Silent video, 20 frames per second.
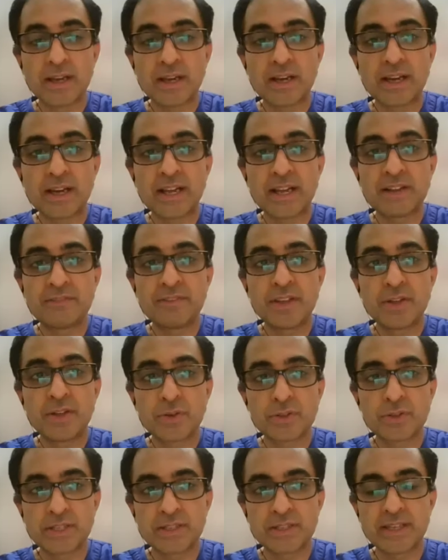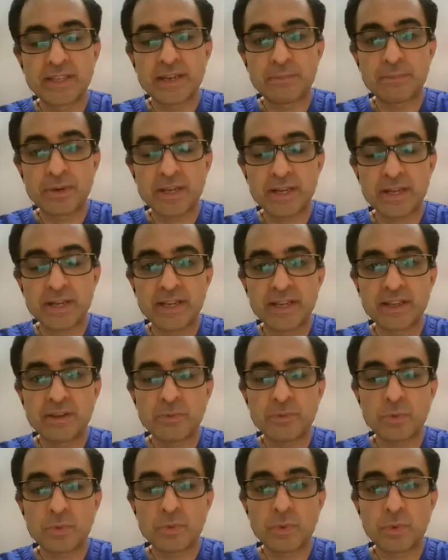And we know that the
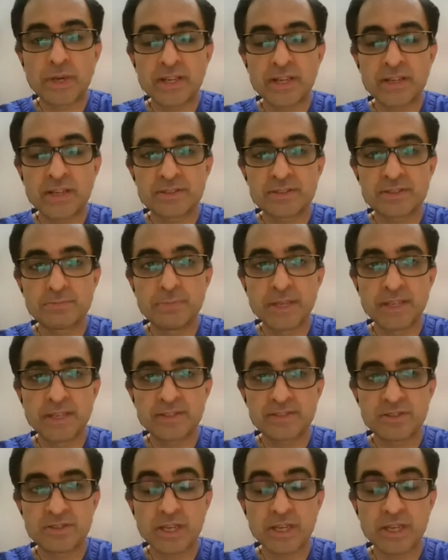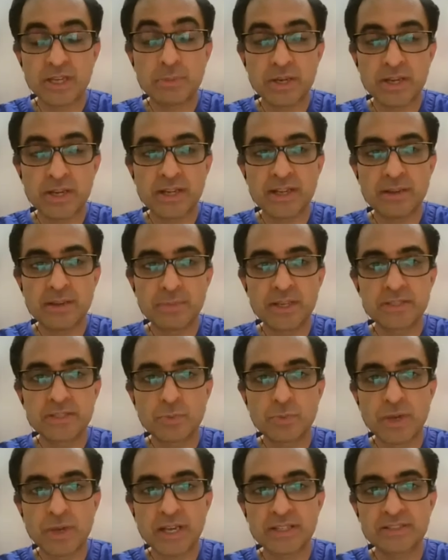
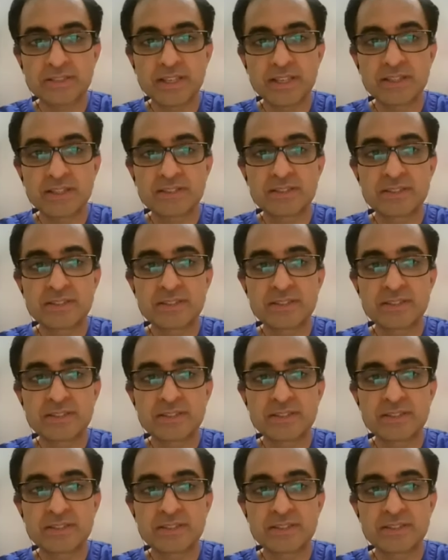mRNA-based vaccines